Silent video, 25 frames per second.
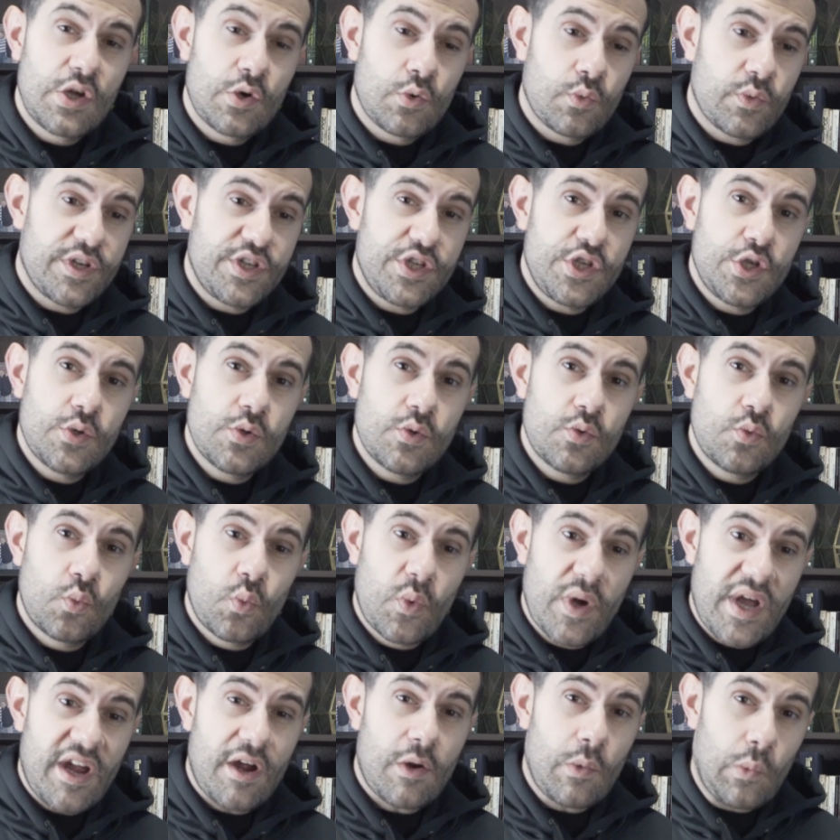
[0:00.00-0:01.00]
when you
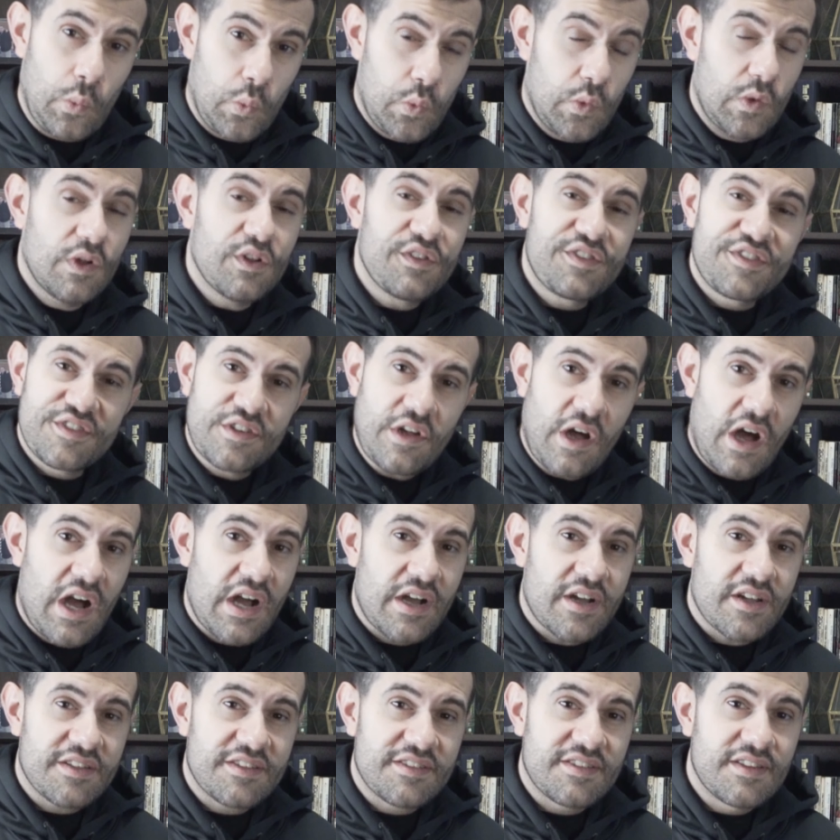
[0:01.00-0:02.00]
wear wool
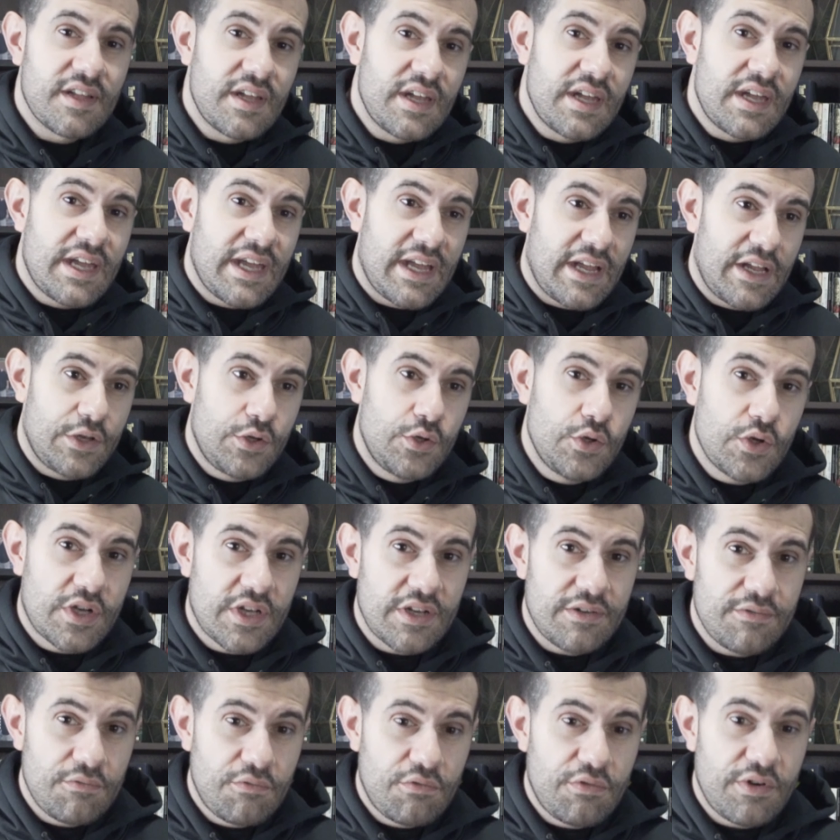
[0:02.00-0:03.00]
socks, you
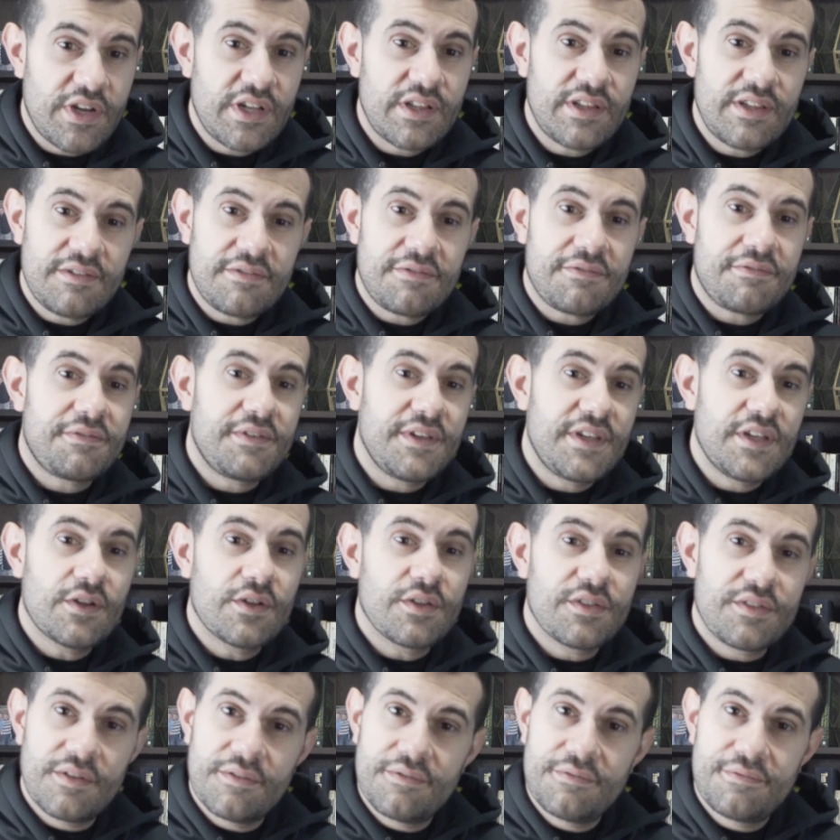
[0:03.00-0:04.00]
can really
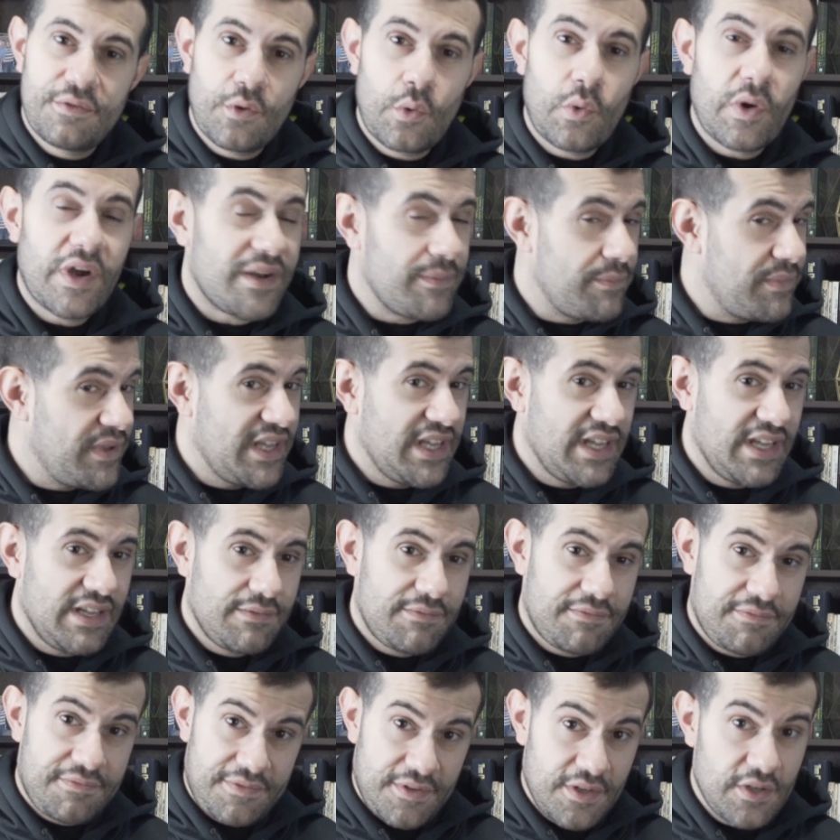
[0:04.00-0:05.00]
feel the void be
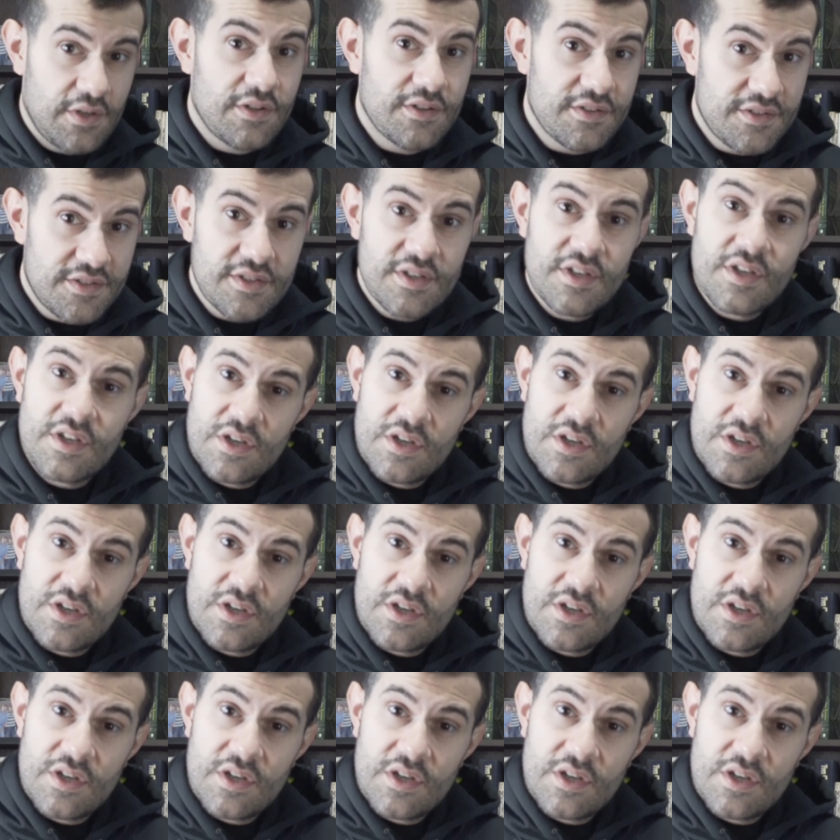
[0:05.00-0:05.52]
filled